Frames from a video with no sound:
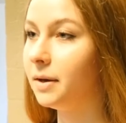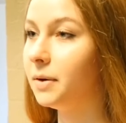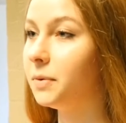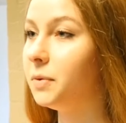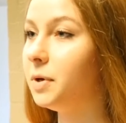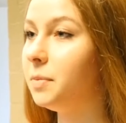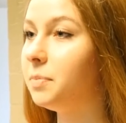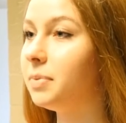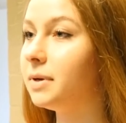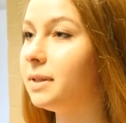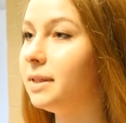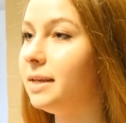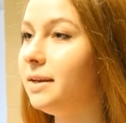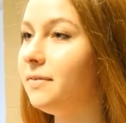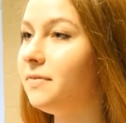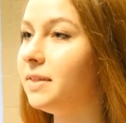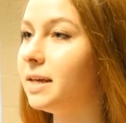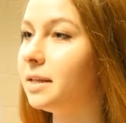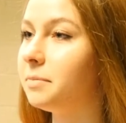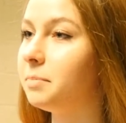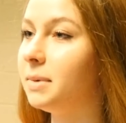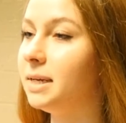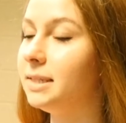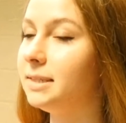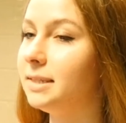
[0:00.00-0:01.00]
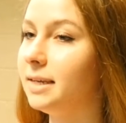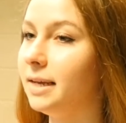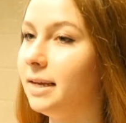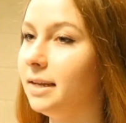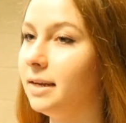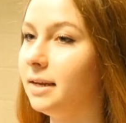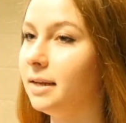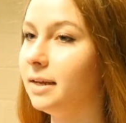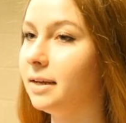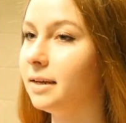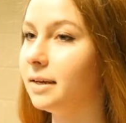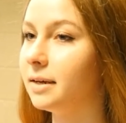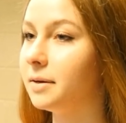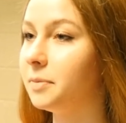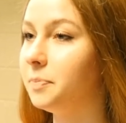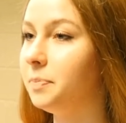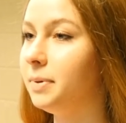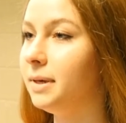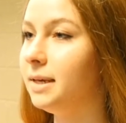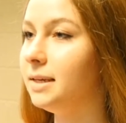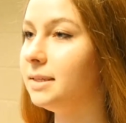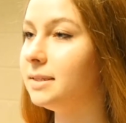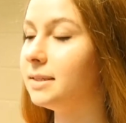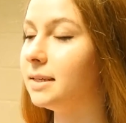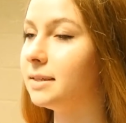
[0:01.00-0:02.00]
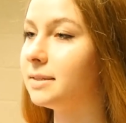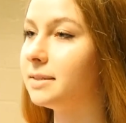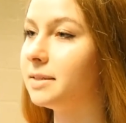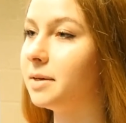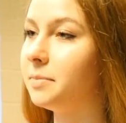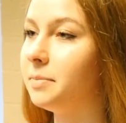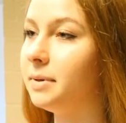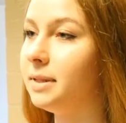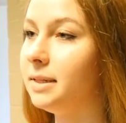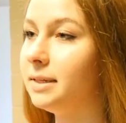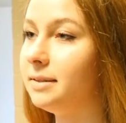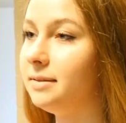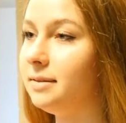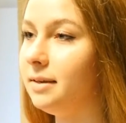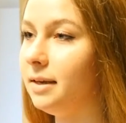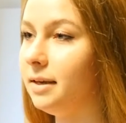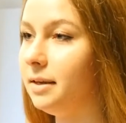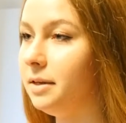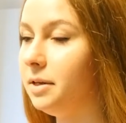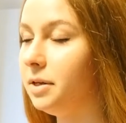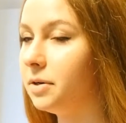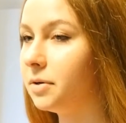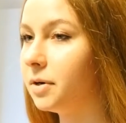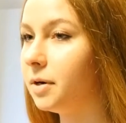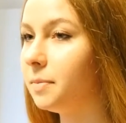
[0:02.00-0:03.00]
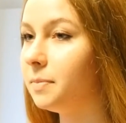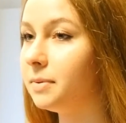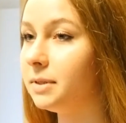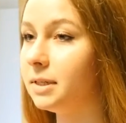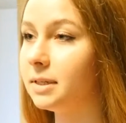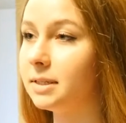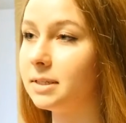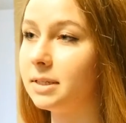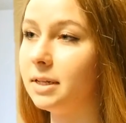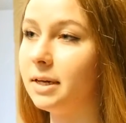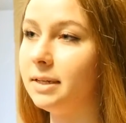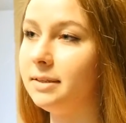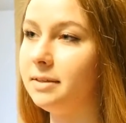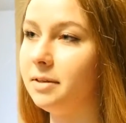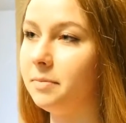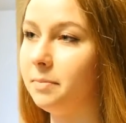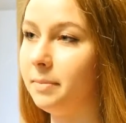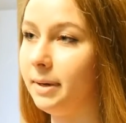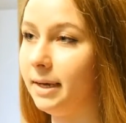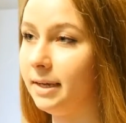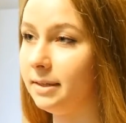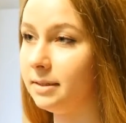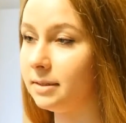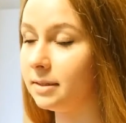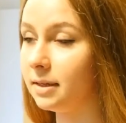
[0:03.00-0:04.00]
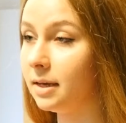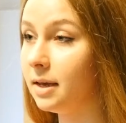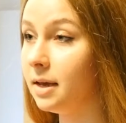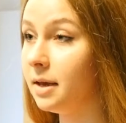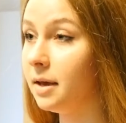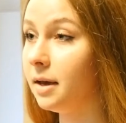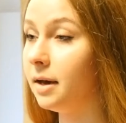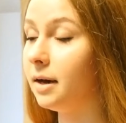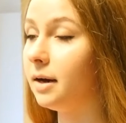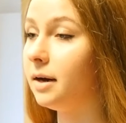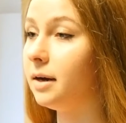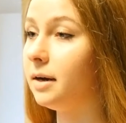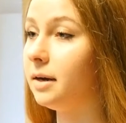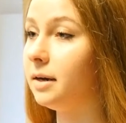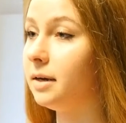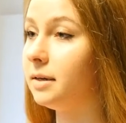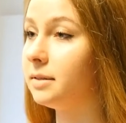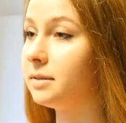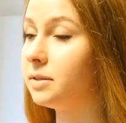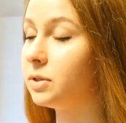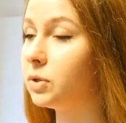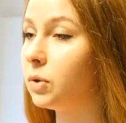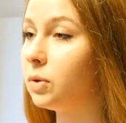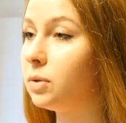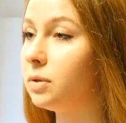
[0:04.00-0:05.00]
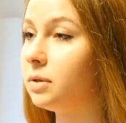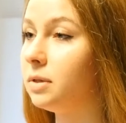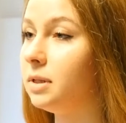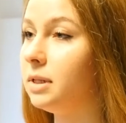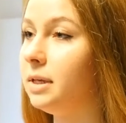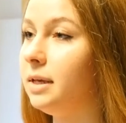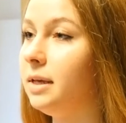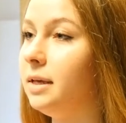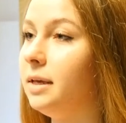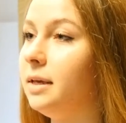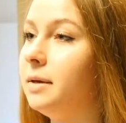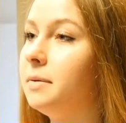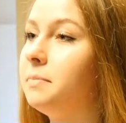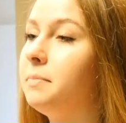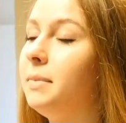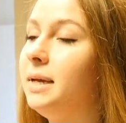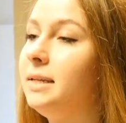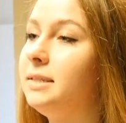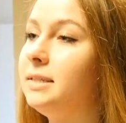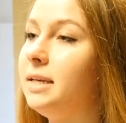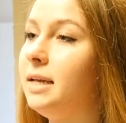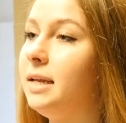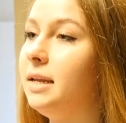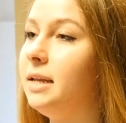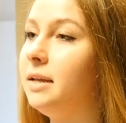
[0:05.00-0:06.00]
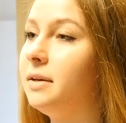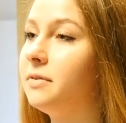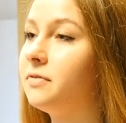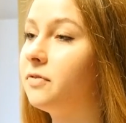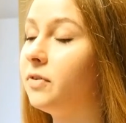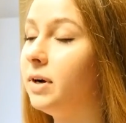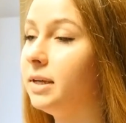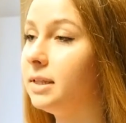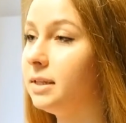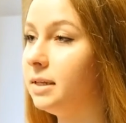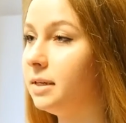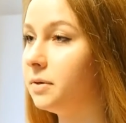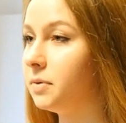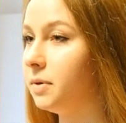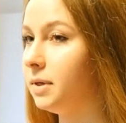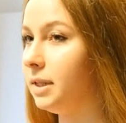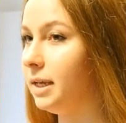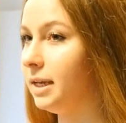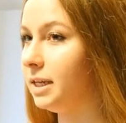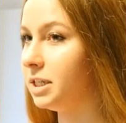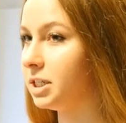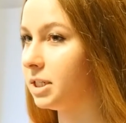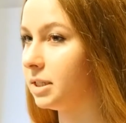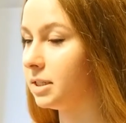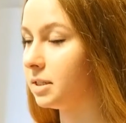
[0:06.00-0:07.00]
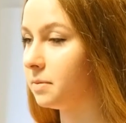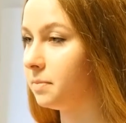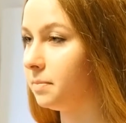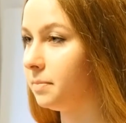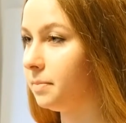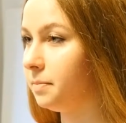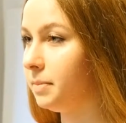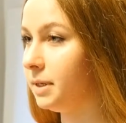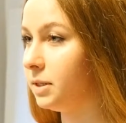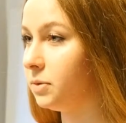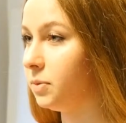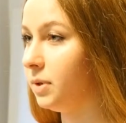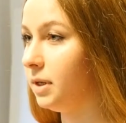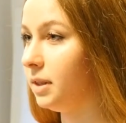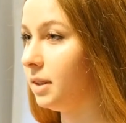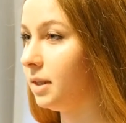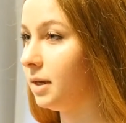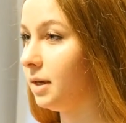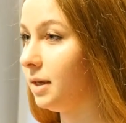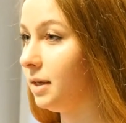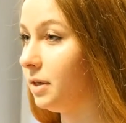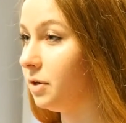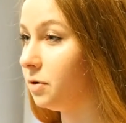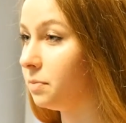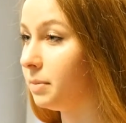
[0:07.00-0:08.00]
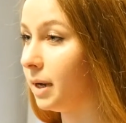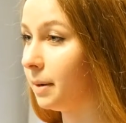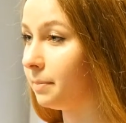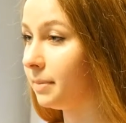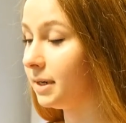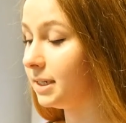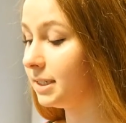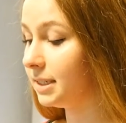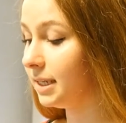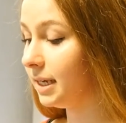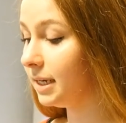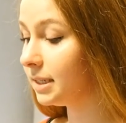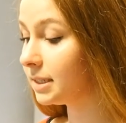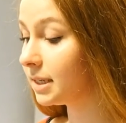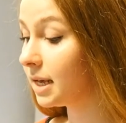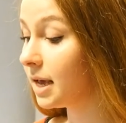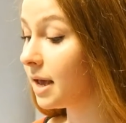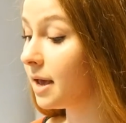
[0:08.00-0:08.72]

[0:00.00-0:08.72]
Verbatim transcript: We believe that maintaining peace and stability in Europe does not demand uh, solely maintaining friendly relations between the EU member states,